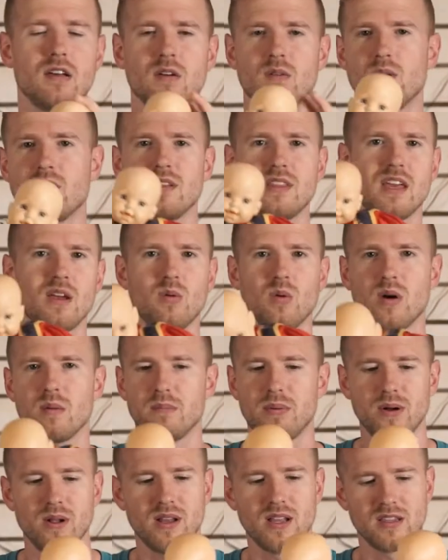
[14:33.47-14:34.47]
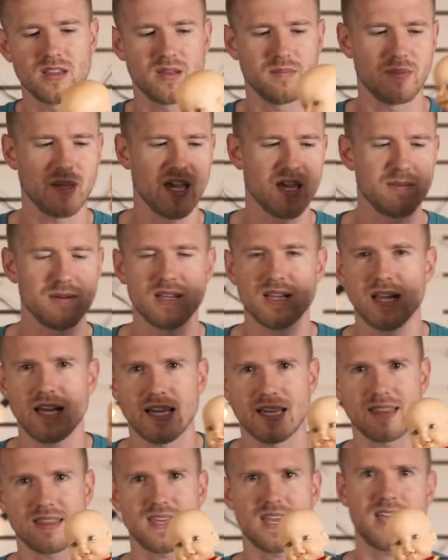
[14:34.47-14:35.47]
Well, they weren't pulling the baby
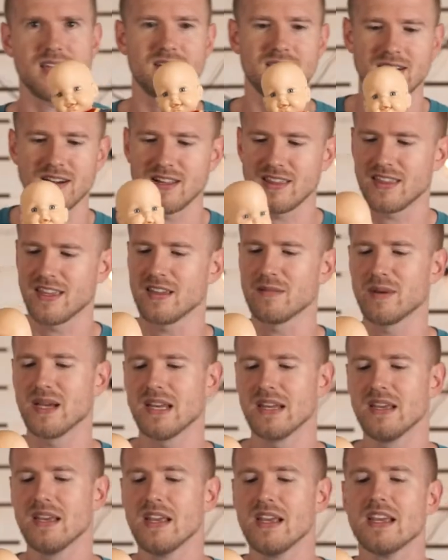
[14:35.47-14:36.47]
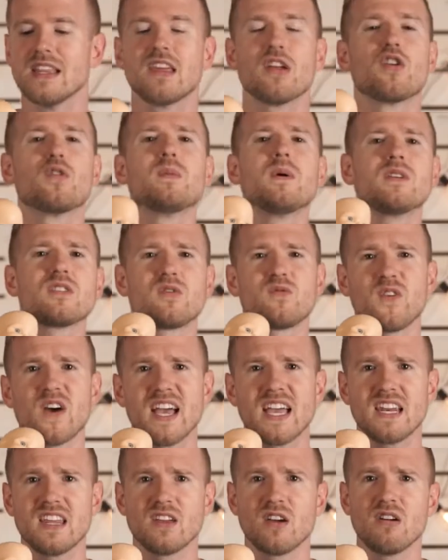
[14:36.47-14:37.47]
like that or anything, but they were both
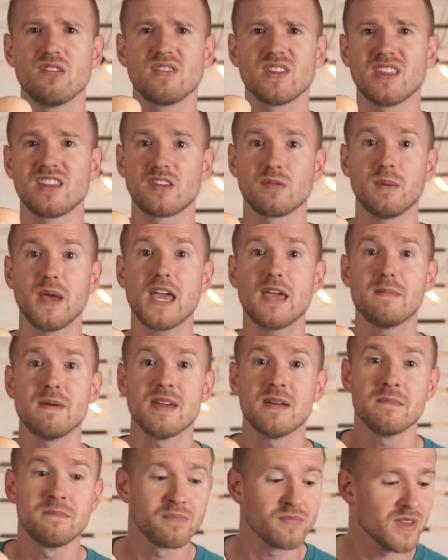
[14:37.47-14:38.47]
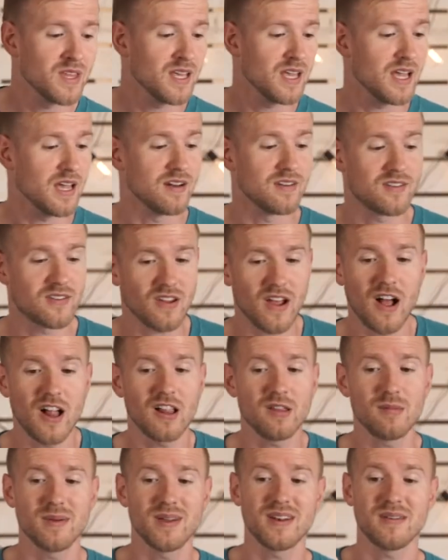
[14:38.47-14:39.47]
fighting over this baby. And
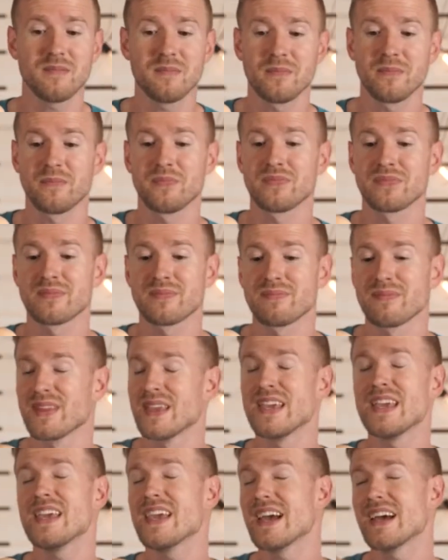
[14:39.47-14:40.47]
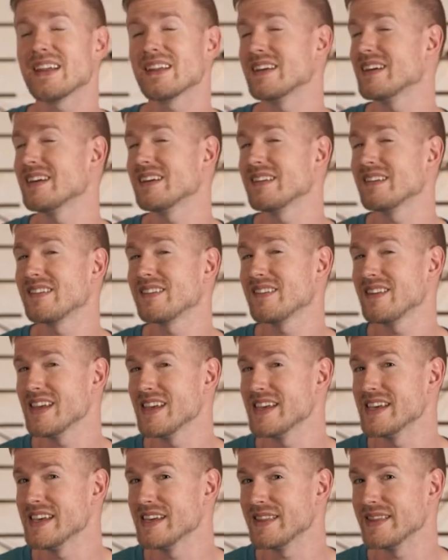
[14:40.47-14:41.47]
Solomon, he had a
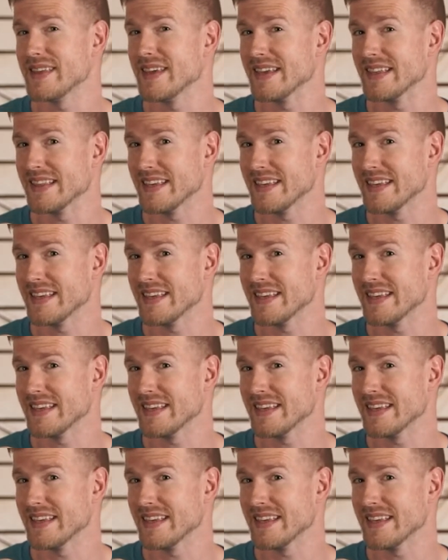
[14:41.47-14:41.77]
sneaky thing